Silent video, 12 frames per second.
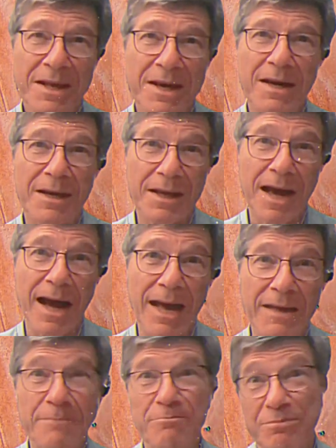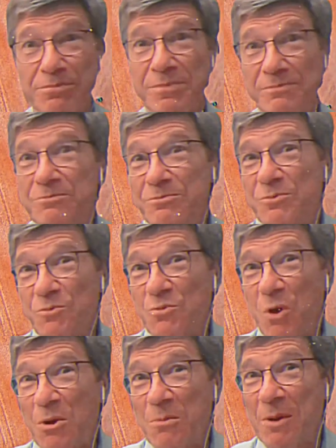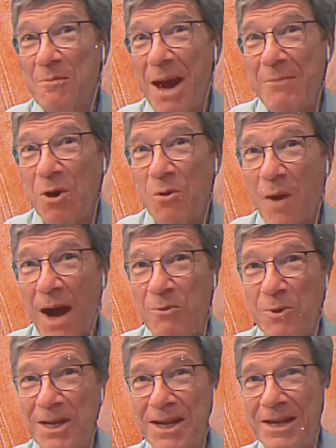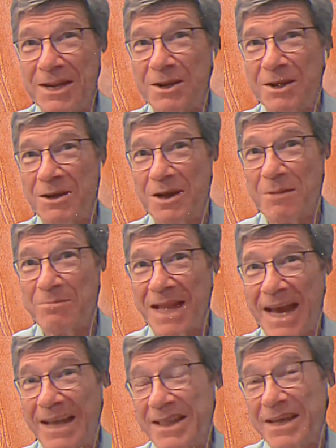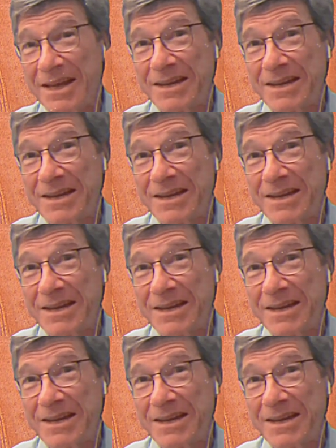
I wrote him a memo why we needed a plan that